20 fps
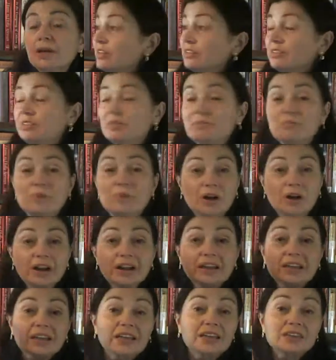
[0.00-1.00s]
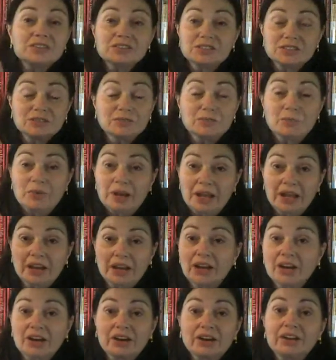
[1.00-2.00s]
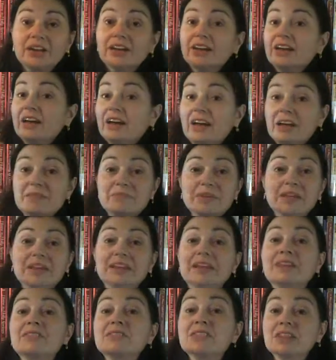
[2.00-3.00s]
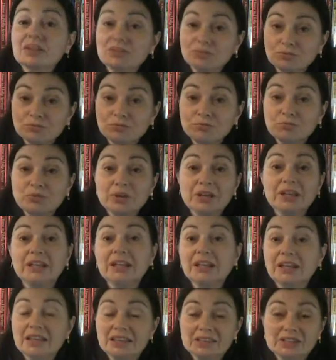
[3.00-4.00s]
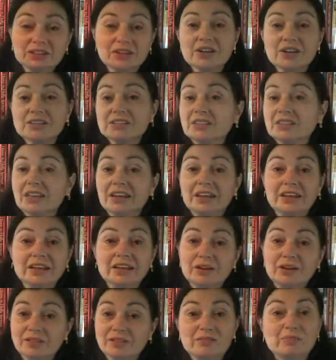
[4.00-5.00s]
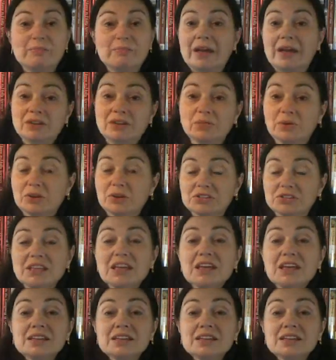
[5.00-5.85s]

The Mark is where I mean, everything really starts getting going from bad to worse.